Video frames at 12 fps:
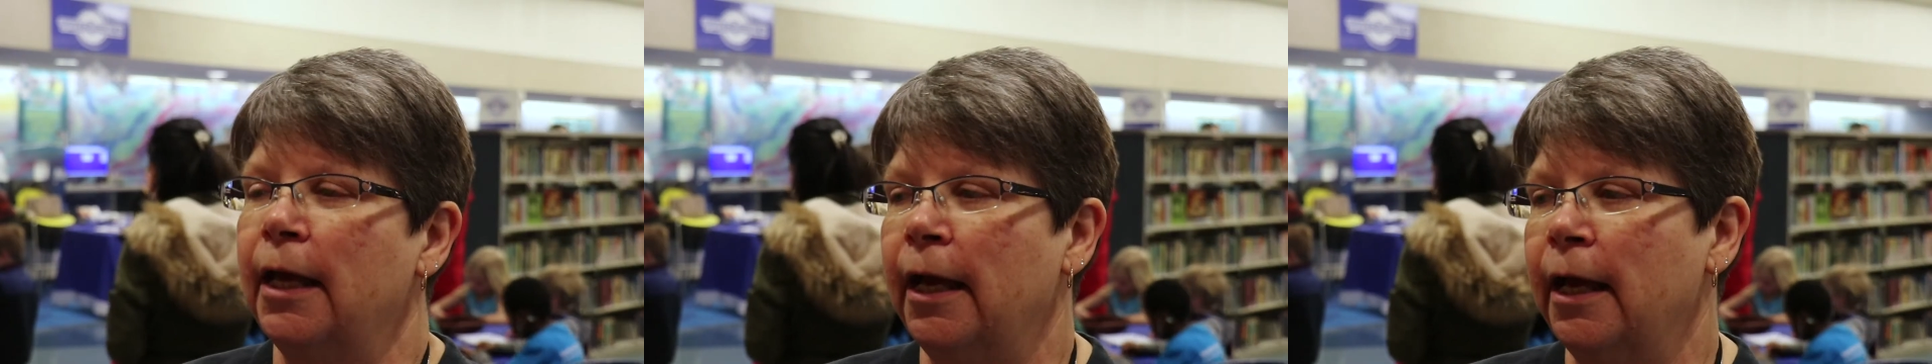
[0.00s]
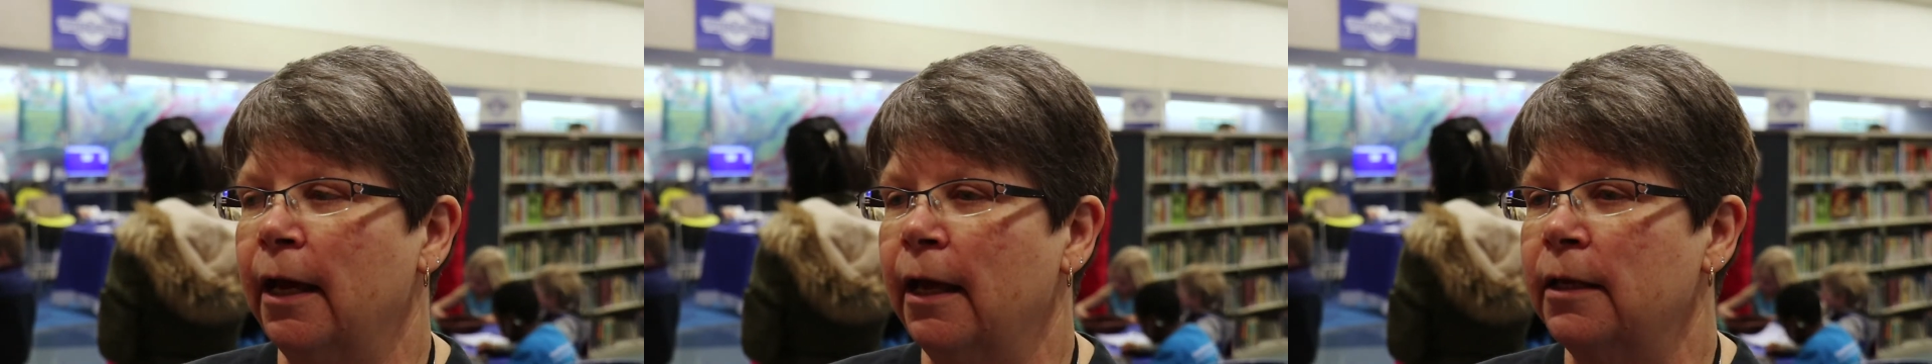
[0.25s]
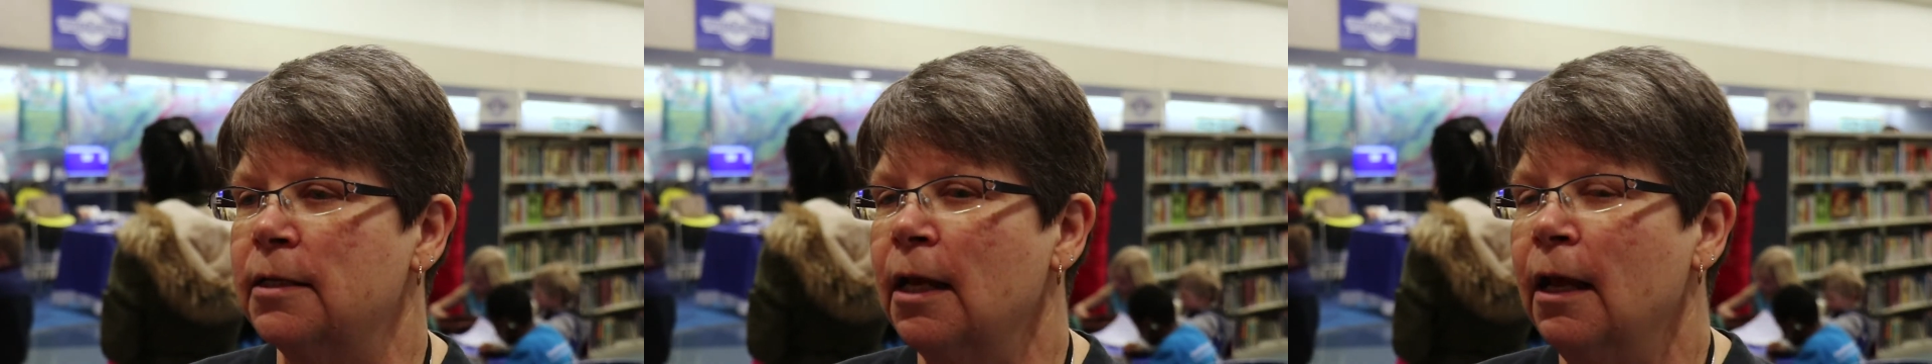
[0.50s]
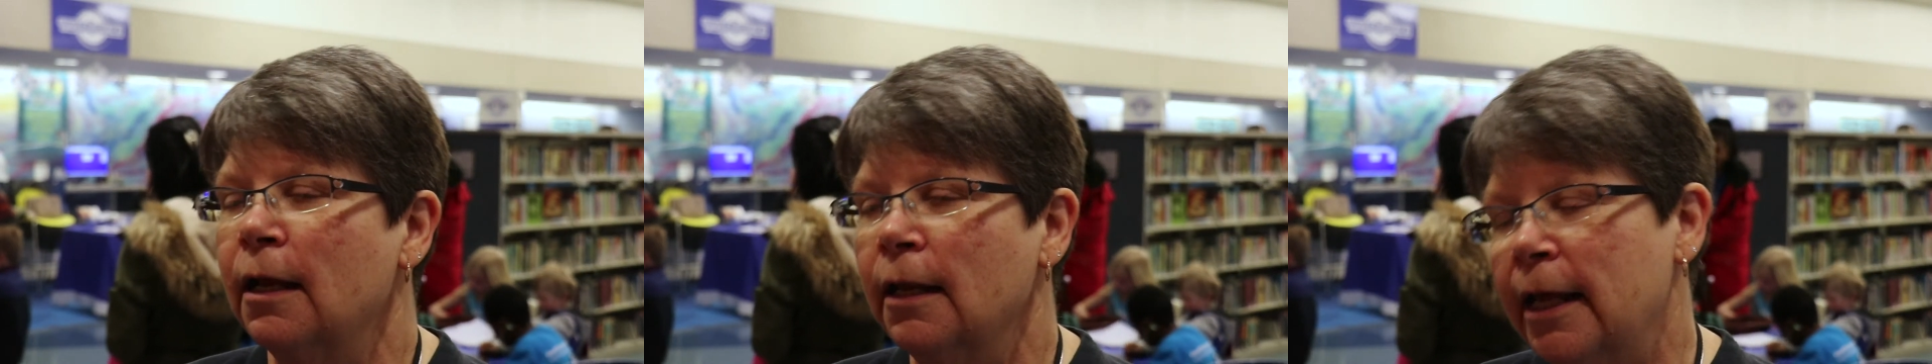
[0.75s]
and
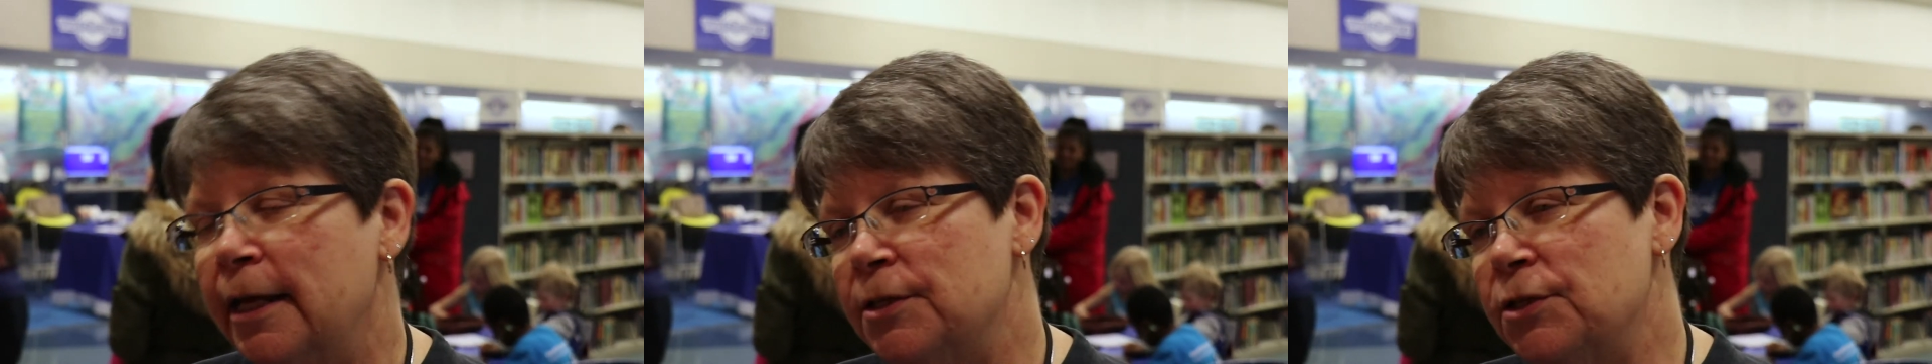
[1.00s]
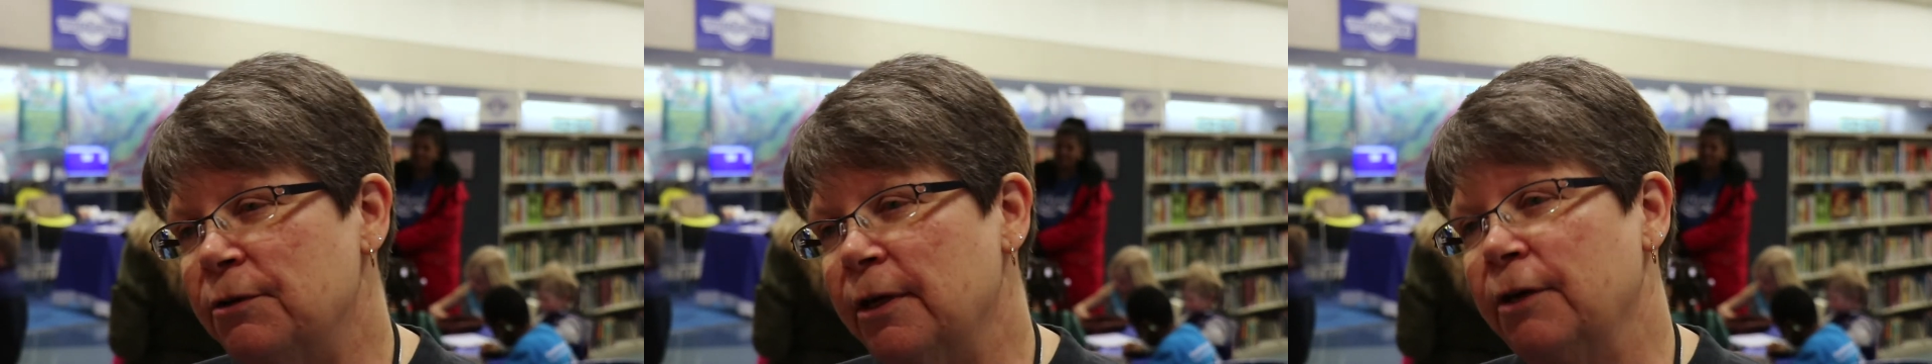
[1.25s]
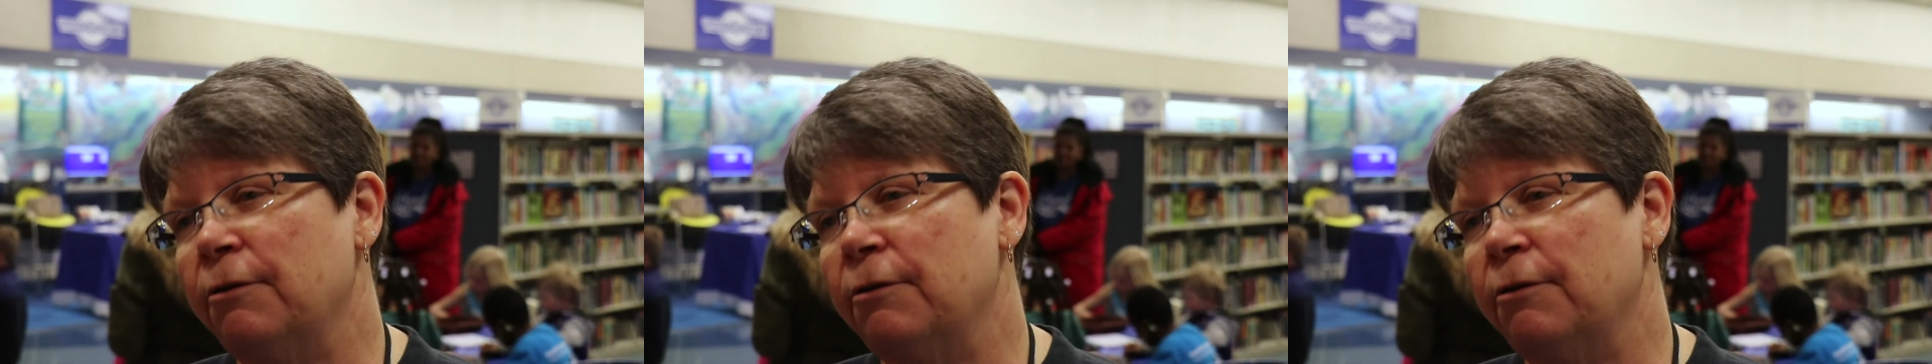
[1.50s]
laser